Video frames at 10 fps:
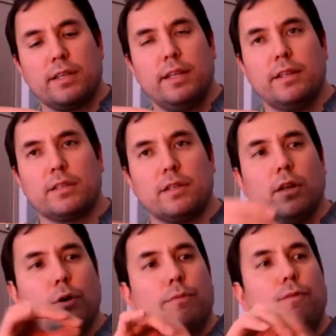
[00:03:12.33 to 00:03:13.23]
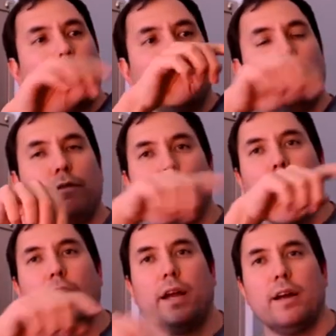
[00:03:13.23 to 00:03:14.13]
in this globe far enough
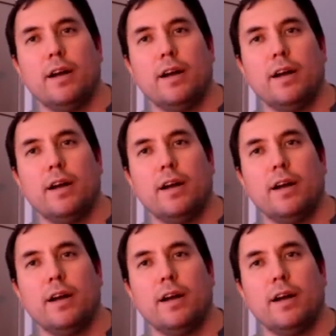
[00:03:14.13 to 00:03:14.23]
away.